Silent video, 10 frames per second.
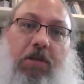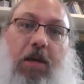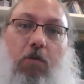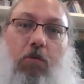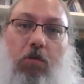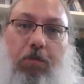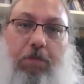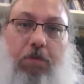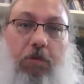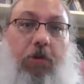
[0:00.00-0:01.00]
How will
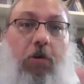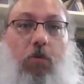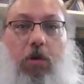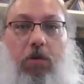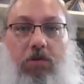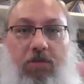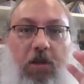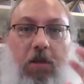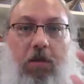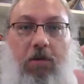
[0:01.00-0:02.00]
people know where to
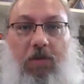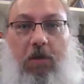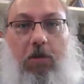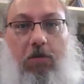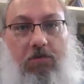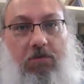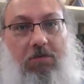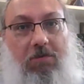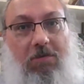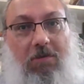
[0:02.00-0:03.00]
find videos
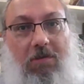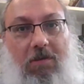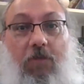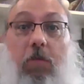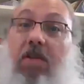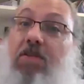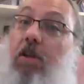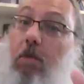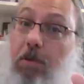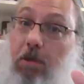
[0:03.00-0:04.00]
from
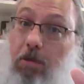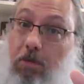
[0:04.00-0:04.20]
NZIP?